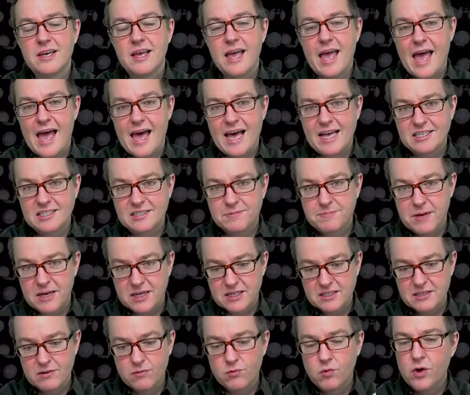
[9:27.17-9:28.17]

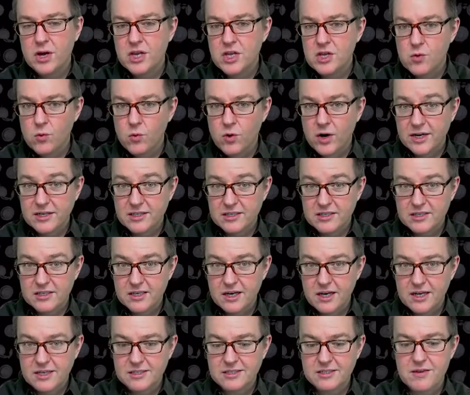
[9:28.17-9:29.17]
aspects of what you want
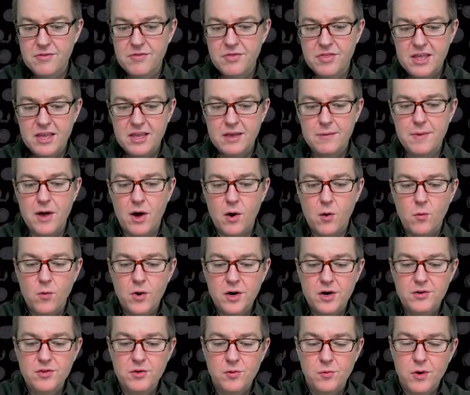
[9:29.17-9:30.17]
discussed, and think about what
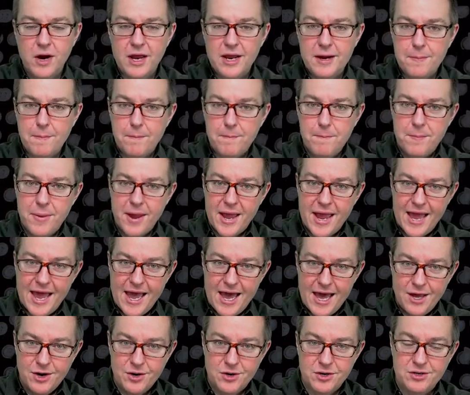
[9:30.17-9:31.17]
are the right
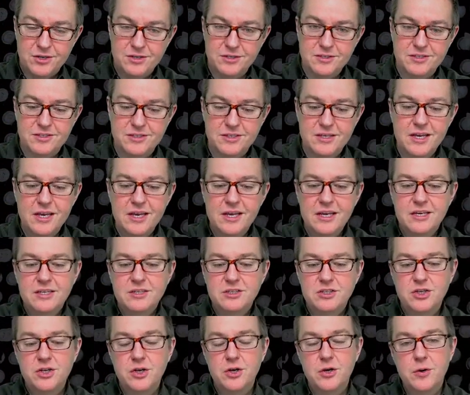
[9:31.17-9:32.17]
patterns
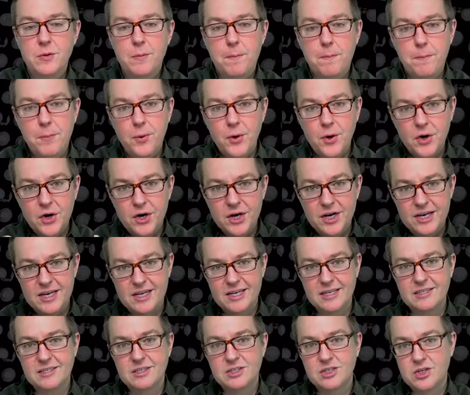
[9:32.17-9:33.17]
to put
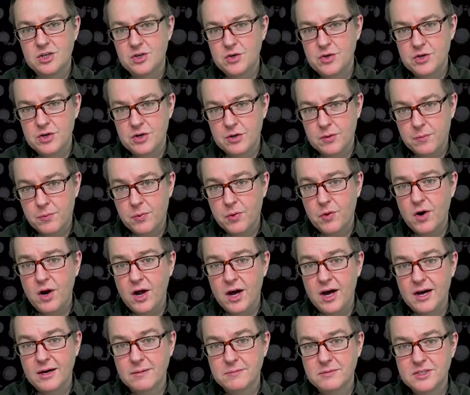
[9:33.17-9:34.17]
into your
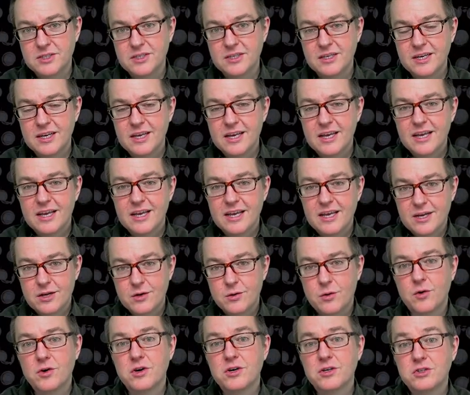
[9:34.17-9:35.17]
prompt in
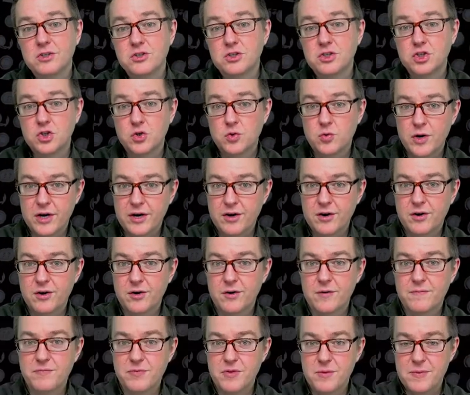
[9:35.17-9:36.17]
order to
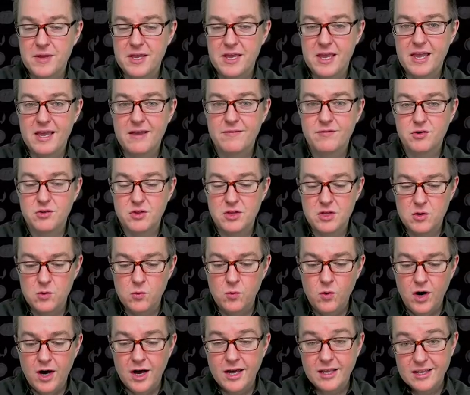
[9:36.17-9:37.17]
trigger the behavior that you
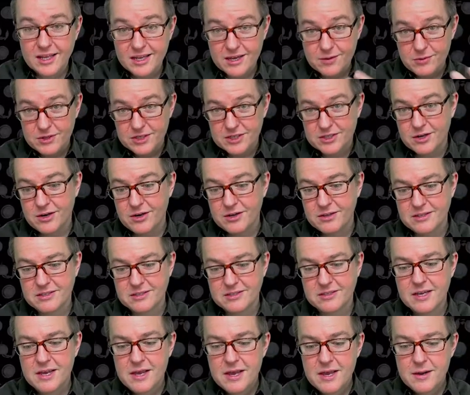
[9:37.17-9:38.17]
want, like we saw in this
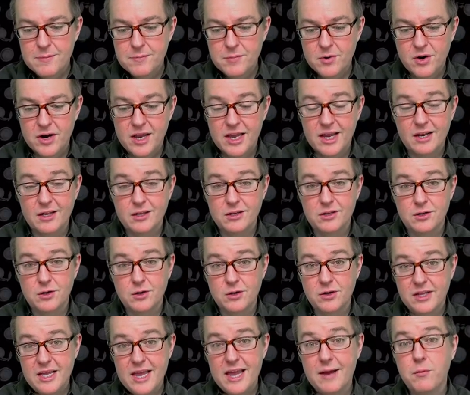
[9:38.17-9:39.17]
Mary Had a
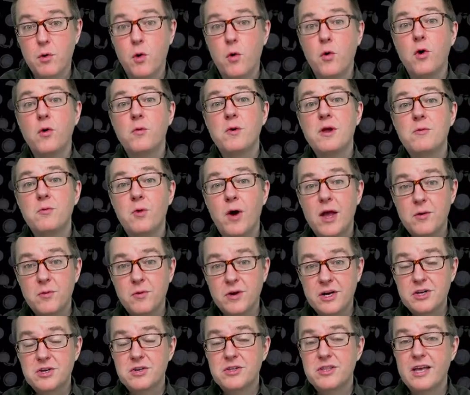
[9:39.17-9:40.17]
Little Lamb. Or we might want
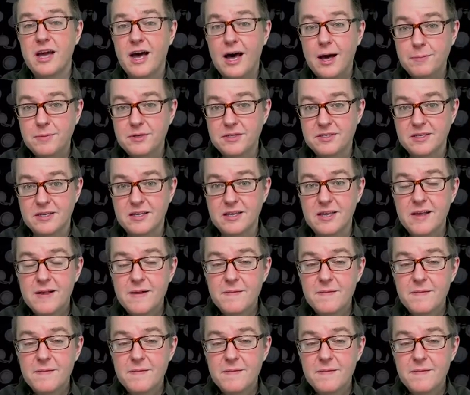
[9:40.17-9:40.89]
to do the opposite.